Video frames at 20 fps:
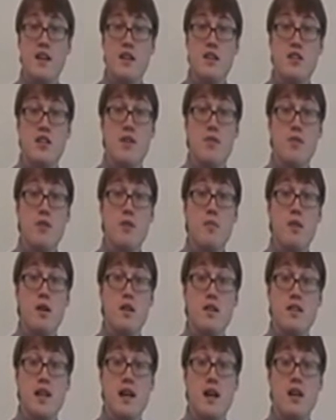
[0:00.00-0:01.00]
Geoffrey
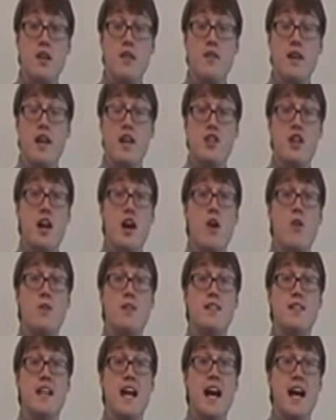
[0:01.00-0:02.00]
Martel of
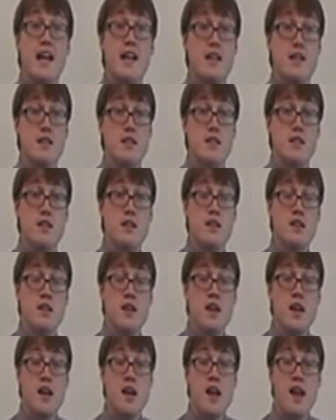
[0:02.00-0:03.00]
Anjou, dies.
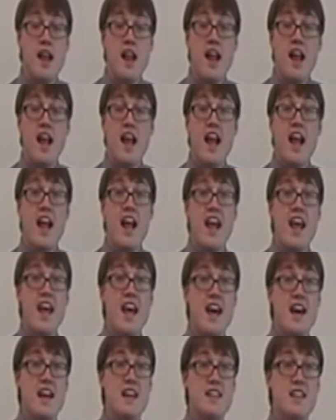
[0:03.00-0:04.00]

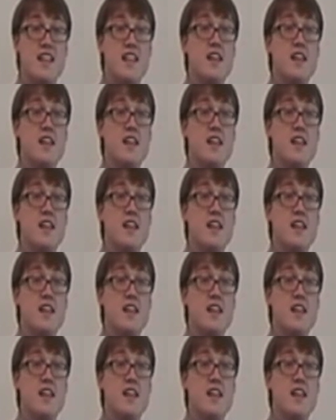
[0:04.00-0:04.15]
And King